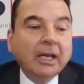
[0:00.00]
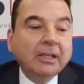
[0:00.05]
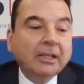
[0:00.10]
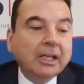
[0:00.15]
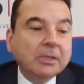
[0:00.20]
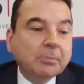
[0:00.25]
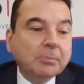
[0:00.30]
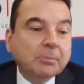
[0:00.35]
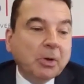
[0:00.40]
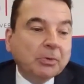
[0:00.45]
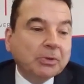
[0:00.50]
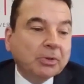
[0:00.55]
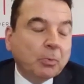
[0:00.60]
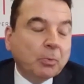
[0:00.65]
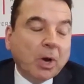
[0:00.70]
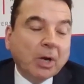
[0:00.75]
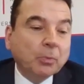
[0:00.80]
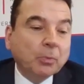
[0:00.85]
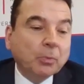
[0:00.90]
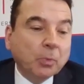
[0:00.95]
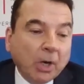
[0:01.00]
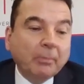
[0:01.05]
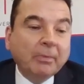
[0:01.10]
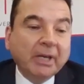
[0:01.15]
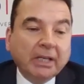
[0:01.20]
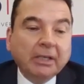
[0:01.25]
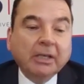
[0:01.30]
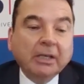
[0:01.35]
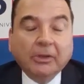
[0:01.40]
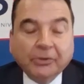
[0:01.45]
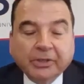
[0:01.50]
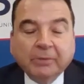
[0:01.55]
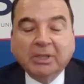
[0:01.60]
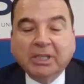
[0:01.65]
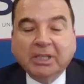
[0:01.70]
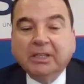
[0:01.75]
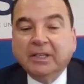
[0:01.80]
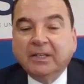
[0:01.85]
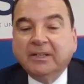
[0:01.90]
And they spoke to one woman. Ultimately,